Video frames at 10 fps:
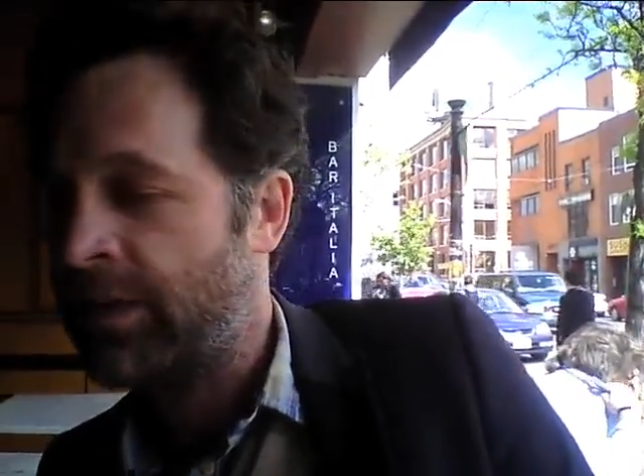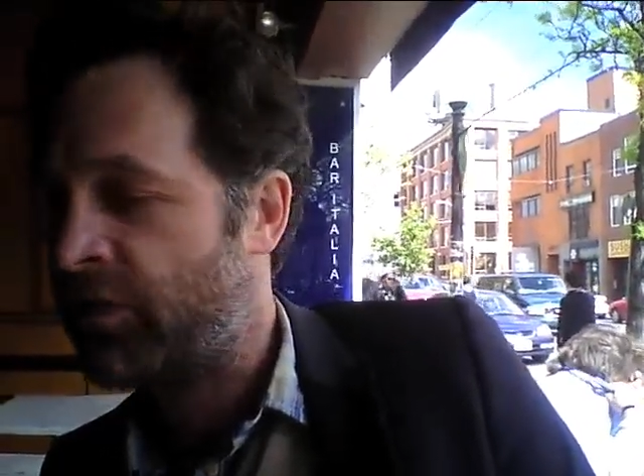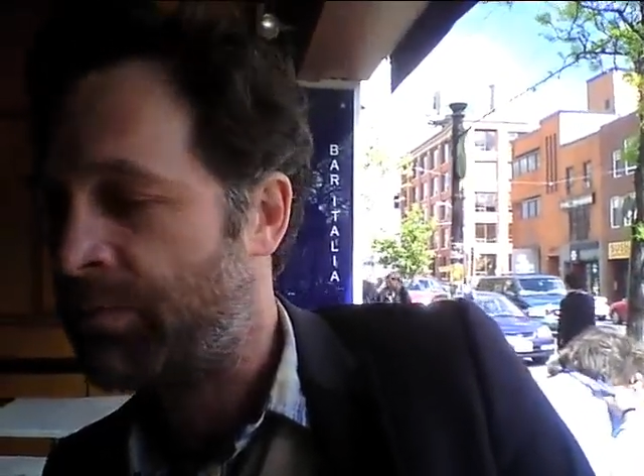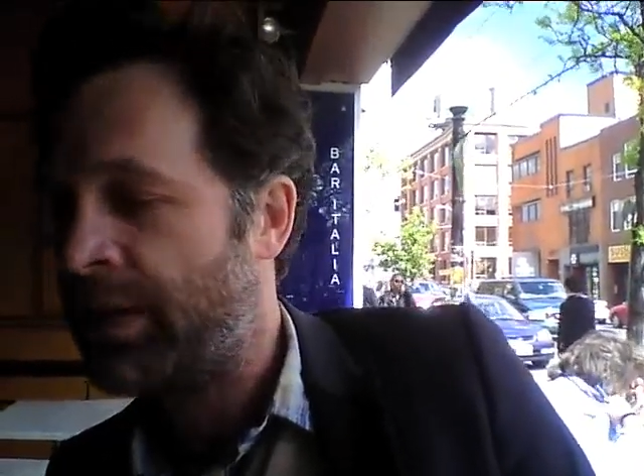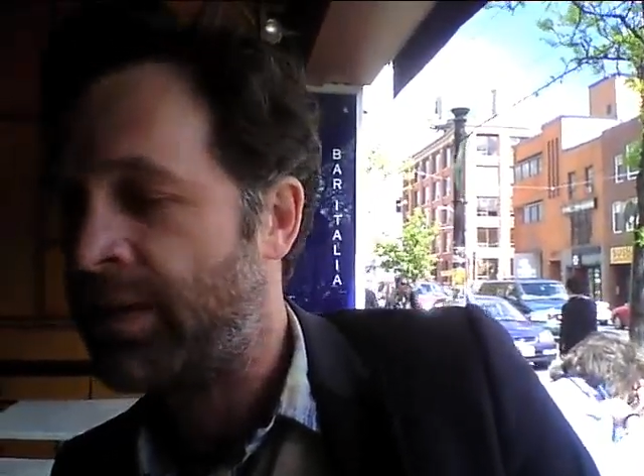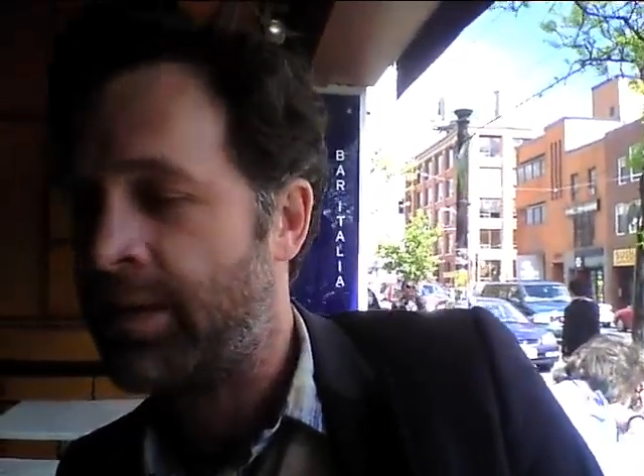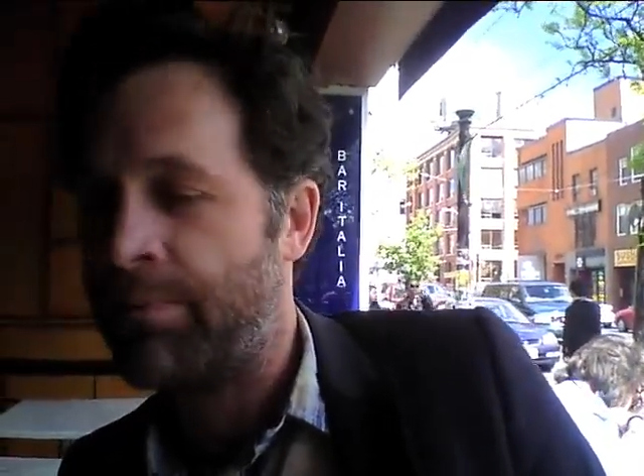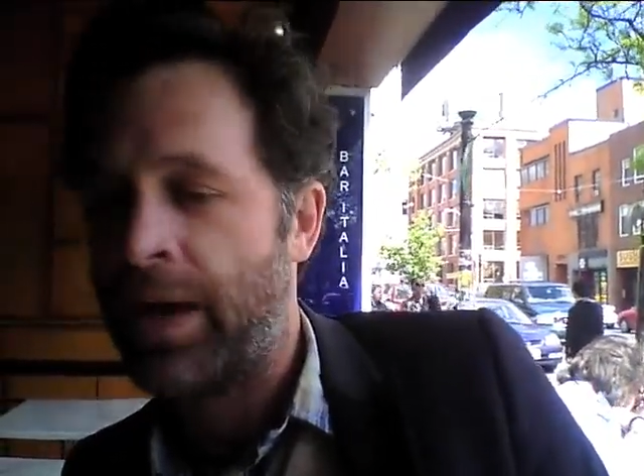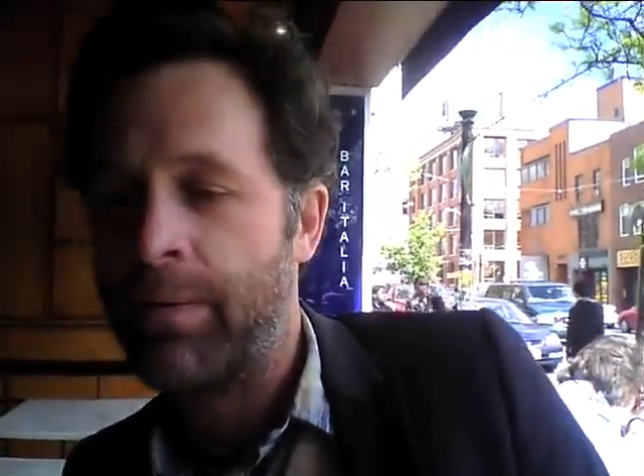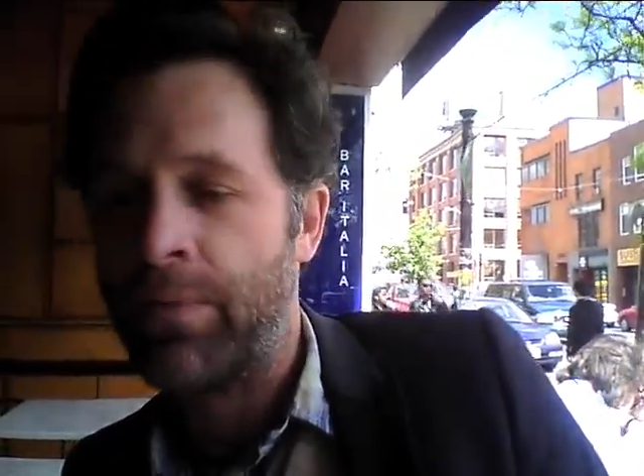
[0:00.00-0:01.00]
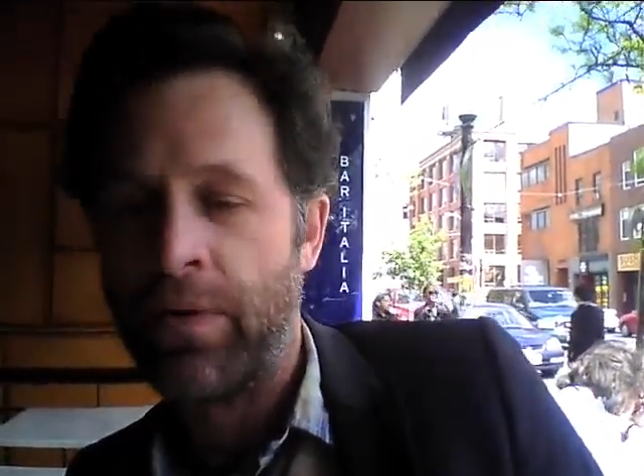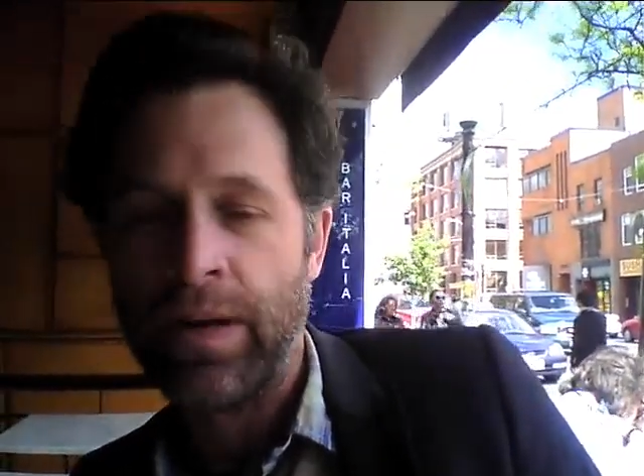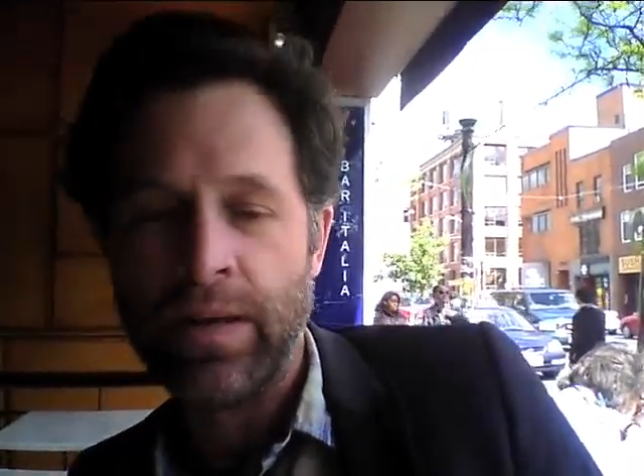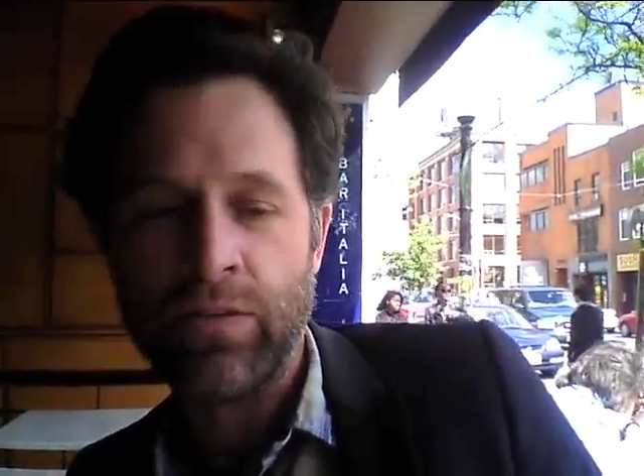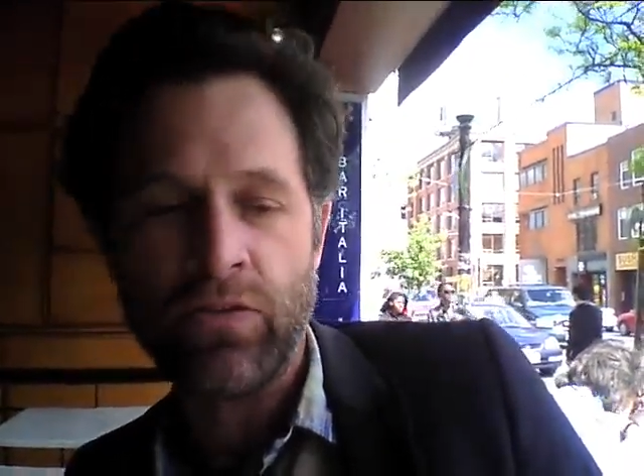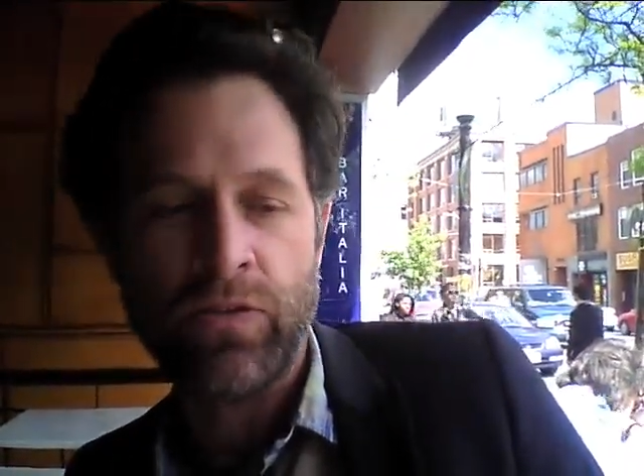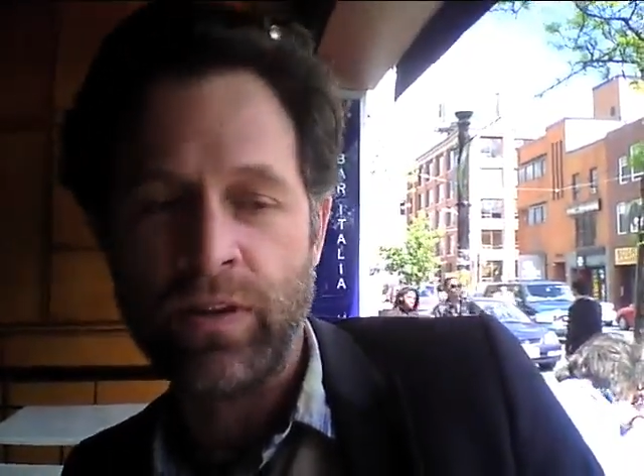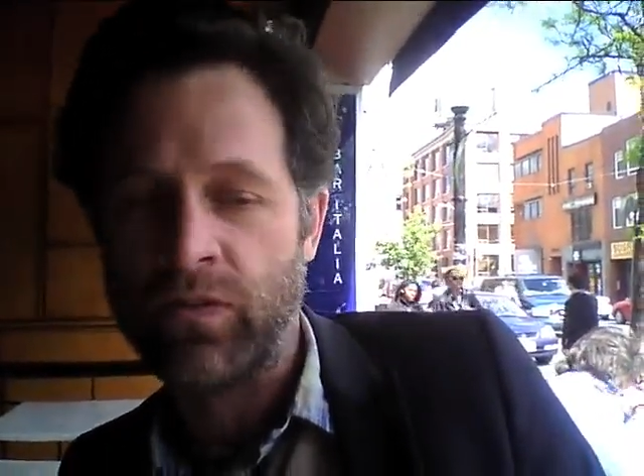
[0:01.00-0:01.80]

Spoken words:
been in the paper, and it's